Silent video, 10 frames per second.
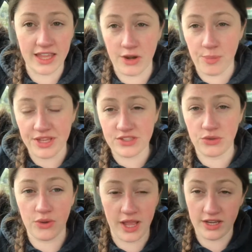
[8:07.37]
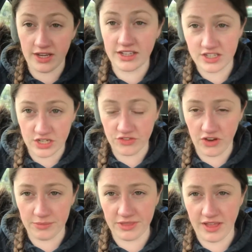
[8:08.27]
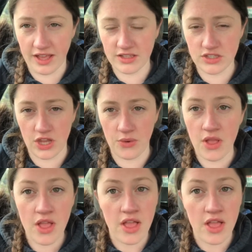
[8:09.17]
get our pistol and then continue firing that. So